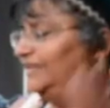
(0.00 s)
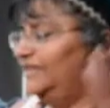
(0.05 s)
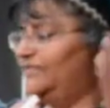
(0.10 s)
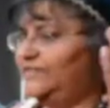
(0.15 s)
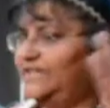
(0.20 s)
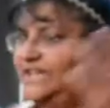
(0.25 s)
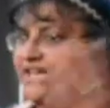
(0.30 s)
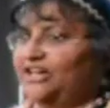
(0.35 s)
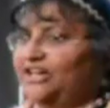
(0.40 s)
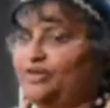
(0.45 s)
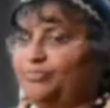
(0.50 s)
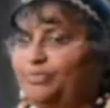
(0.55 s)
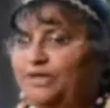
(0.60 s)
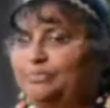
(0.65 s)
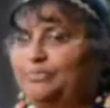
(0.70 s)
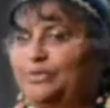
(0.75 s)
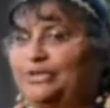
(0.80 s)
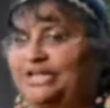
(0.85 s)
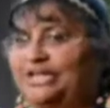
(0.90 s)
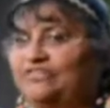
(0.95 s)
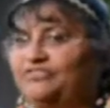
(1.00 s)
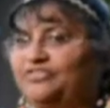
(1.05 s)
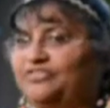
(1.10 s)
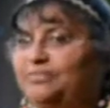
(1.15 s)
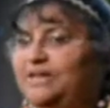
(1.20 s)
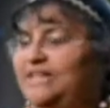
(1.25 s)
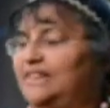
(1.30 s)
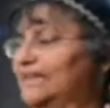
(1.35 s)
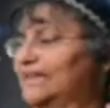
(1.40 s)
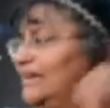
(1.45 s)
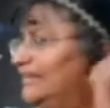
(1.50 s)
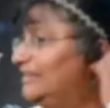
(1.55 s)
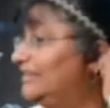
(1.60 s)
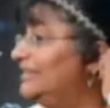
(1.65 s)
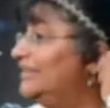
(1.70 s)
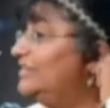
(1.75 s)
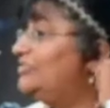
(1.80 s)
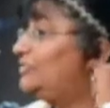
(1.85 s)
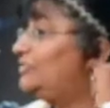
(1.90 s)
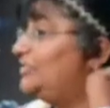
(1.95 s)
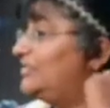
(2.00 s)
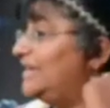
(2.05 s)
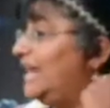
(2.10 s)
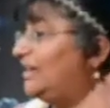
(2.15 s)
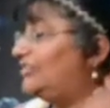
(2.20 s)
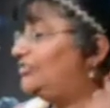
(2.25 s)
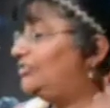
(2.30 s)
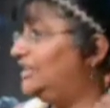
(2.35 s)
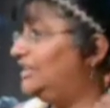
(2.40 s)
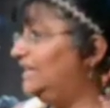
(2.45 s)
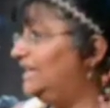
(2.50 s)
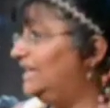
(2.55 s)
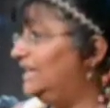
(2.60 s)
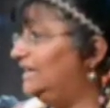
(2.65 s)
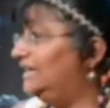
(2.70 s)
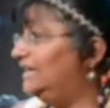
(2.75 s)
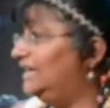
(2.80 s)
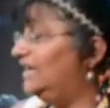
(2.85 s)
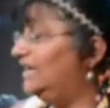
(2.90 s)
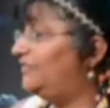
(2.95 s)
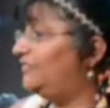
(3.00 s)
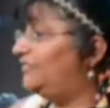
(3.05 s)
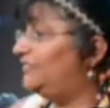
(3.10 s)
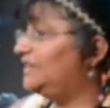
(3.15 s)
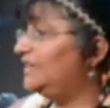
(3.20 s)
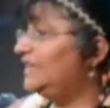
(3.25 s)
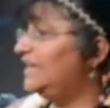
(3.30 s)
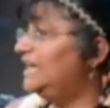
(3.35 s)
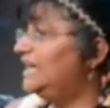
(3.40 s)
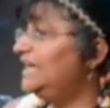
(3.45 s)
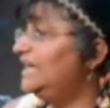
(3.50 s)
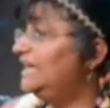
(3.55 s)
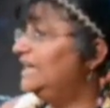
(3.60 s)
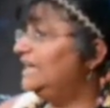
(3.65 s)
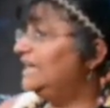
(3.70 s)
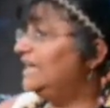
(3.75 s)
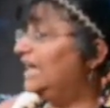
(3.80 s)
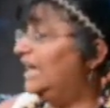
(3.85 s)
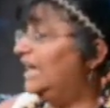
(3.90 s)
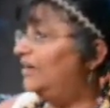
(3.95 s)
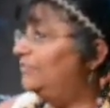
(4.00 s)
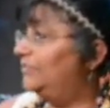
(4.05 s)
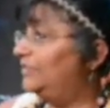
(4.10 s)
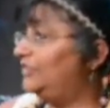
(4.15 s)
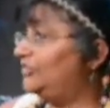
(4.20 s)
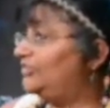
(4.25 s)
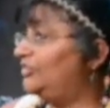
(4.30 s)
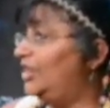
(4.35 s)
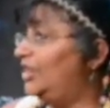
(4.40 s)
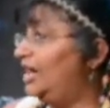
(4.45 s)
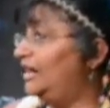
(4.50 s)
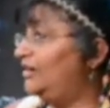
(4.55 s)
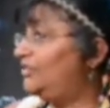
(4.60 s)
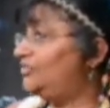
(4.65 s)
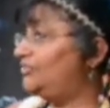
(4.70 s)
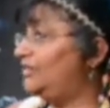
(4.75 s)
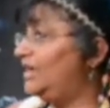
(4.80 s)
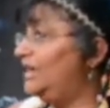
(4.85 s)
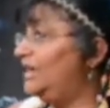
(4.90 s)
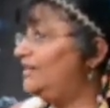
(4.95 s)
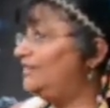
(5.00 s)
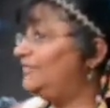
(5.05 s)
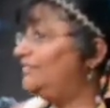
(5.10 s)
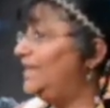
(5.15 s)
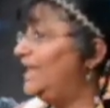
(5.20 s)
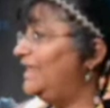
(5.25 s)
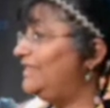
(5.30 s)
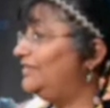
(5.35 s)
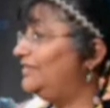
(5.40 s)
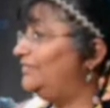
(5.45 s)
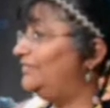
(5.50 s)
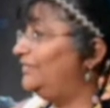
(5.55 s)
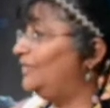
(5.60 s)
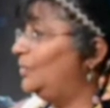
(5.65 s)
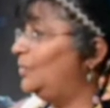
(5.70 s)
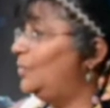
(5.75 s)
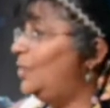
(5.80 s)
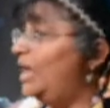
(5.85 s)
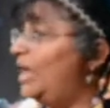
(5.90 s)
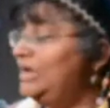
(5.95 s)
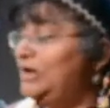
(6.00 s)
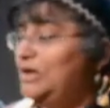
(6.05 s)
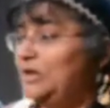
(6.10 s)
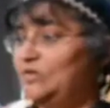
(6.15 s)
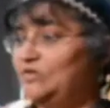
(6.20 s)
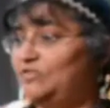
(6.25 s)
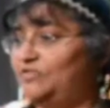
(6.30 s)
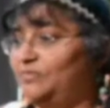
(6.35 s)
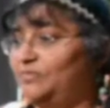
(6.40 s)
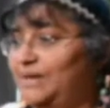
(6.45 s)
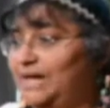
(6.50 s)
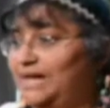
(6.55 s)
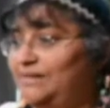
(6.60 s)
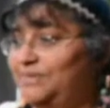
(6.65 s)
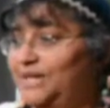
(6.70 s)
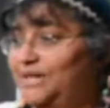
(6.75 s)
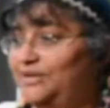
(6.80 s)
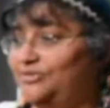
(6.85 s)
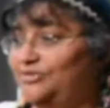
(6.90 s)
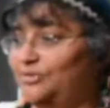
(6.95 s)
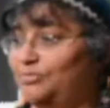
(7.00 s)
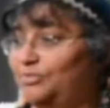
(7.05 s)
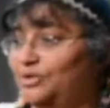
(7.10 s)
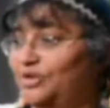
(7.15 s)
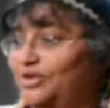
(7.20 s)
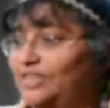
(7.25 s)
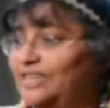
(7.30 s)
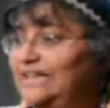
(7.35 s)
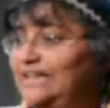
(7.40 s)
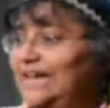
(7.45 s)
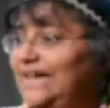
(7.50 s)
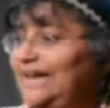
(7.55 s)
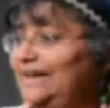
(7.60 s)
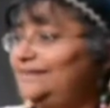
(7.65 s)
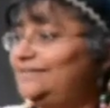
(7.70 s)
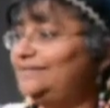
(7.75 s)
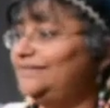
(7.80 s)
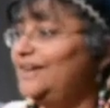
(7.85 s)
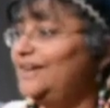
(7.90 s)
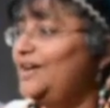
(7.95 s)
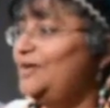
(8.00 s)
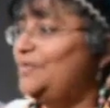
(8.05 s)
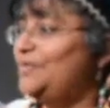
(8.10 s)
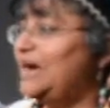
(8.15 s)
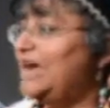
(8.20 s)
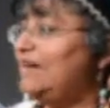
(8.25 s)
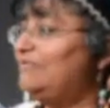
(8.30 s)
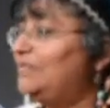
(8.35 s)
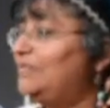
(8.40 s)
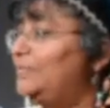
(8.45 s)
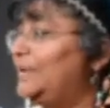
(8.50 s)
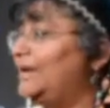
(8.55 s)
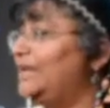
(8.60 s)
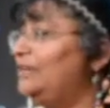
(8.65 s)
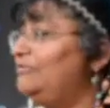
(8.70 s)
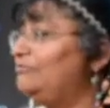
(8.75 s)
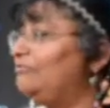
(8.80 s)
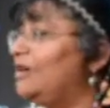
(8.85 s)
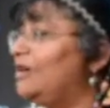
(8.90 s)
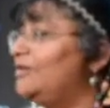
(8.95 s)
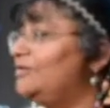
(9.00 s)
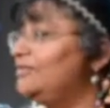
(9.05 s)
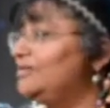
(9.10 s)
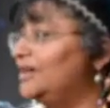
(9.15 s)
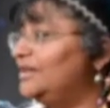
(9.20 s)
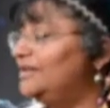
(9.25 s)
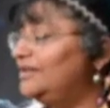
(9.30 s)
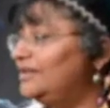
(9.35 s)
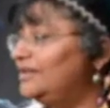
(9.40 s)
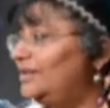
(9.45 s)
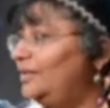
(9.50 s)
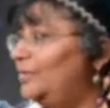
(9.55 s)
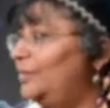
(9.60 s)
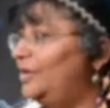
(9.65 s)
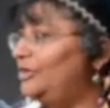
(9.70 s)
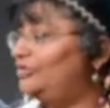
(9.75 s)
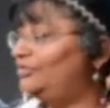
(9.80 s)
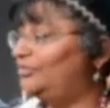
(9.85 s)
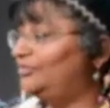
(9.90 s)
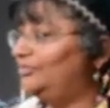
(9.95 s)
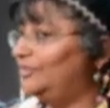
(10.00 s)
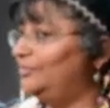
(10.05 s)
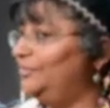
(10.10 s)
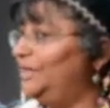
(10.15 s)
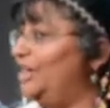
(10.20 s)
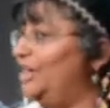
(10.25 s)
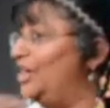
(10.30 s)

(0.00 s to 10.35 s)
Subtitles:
lived here and people gift me things, and this was actually a gift, this long strand of leather for one of my major birthdays, where everybody wrote a little wish for me